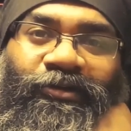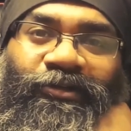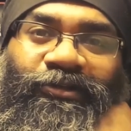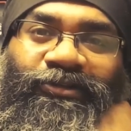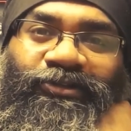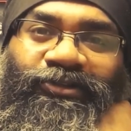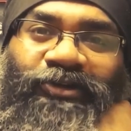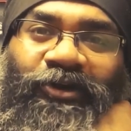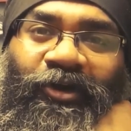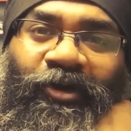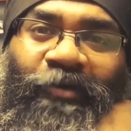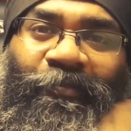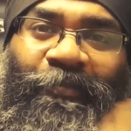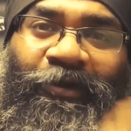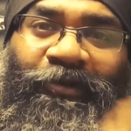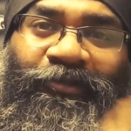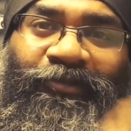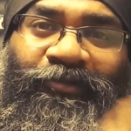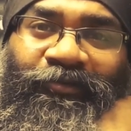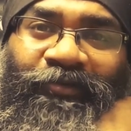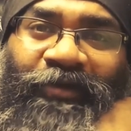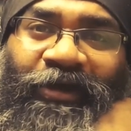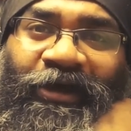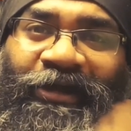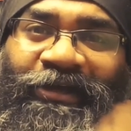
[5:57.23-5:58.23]
Talk about
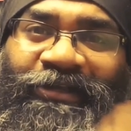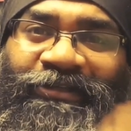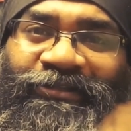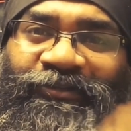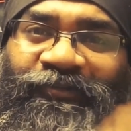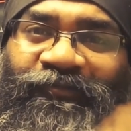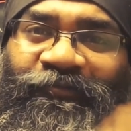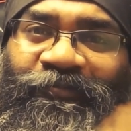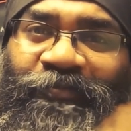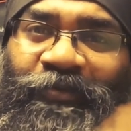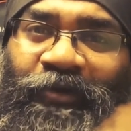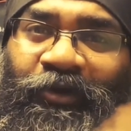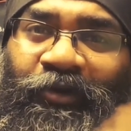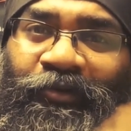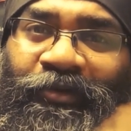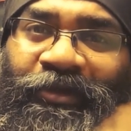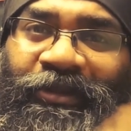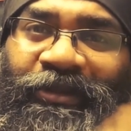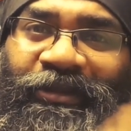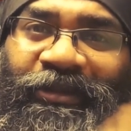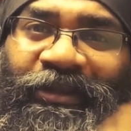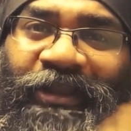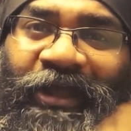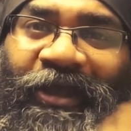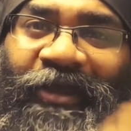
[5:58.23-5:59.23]
the rise of
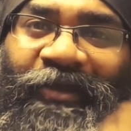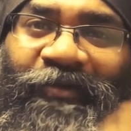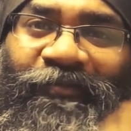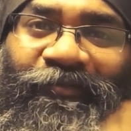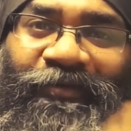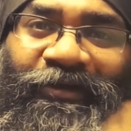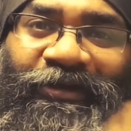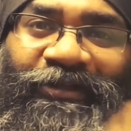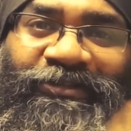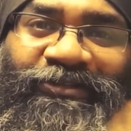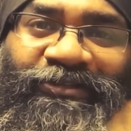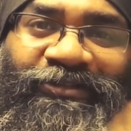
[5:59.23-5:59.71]
broken language